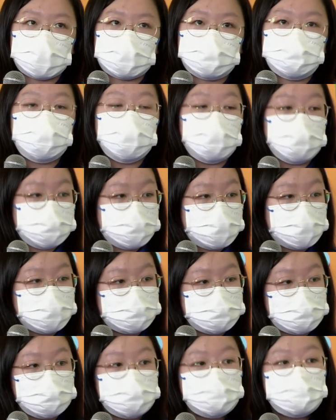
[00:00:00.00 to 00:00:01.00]
we work out
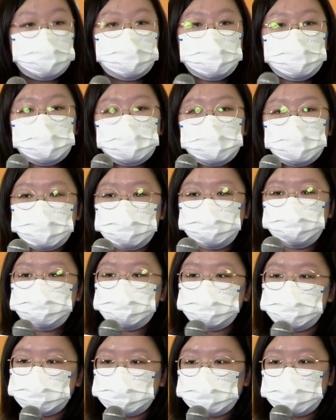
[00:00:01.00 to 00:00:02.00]
a plan,
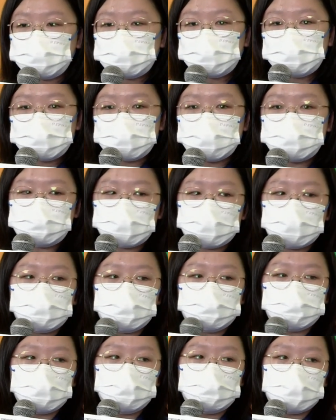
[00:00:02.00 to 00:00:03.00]
a story for them
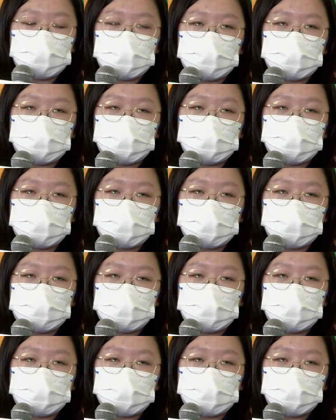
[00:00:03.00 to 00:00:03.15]
to